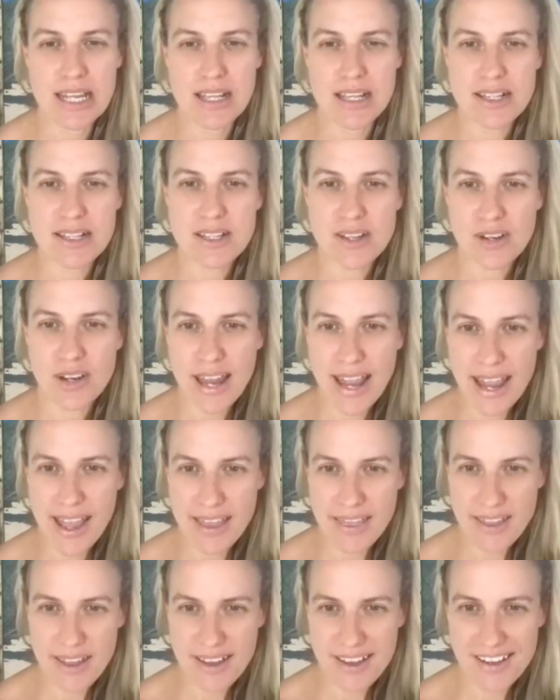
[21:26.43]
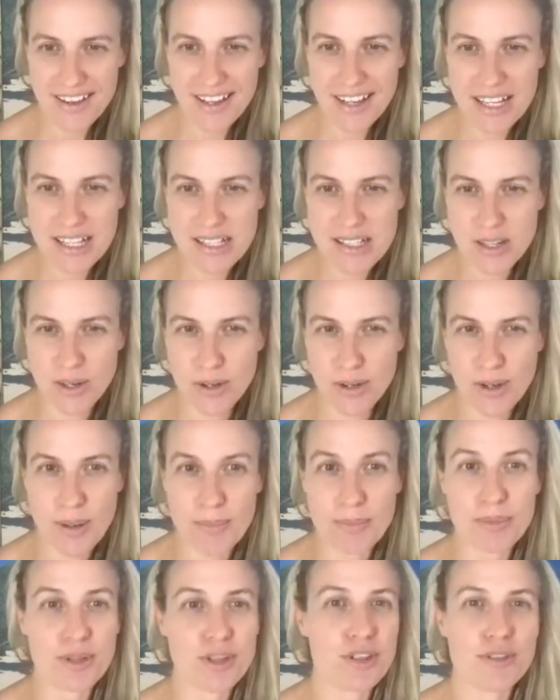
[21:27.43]
So Heather is a
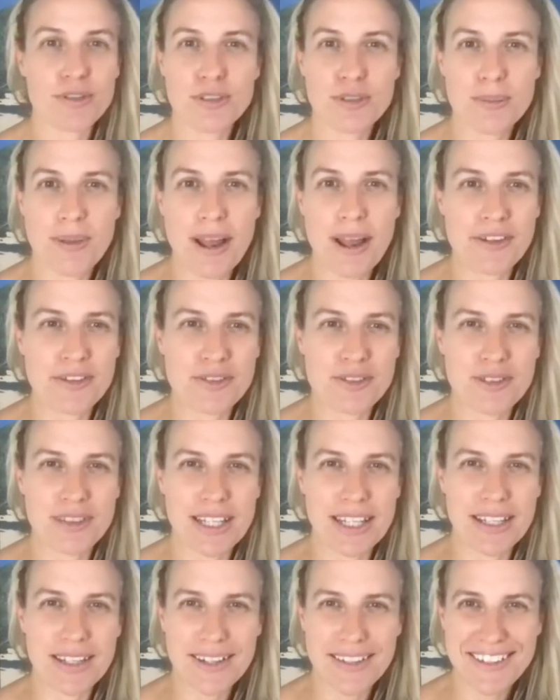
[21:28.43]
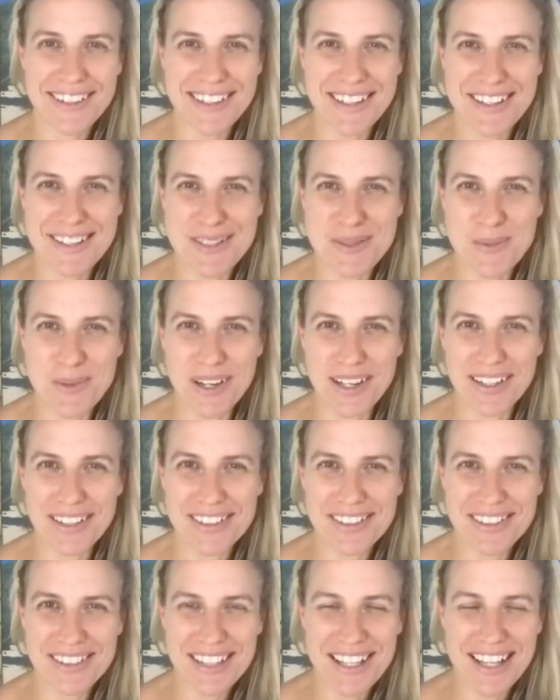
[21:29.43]
beautiful mindful leader as well.